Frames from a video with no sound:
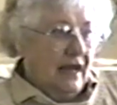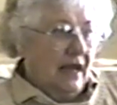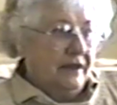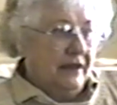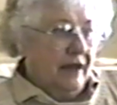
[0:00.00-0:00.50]

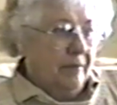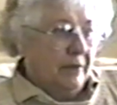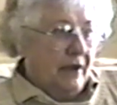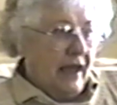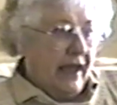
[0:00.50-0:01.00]
I'm the
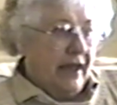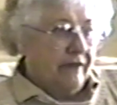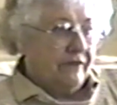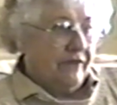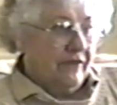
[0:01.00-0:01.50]
upper
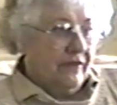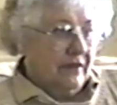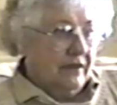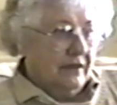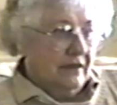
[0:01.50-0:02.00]
half.
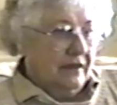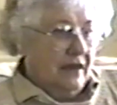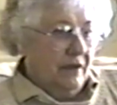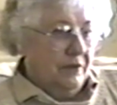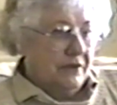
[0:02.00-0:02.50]

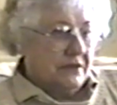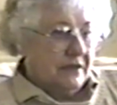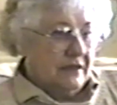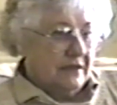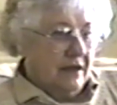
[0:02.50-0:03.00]
I
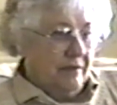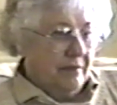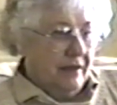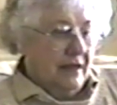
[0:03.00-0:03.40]
wasn't the top.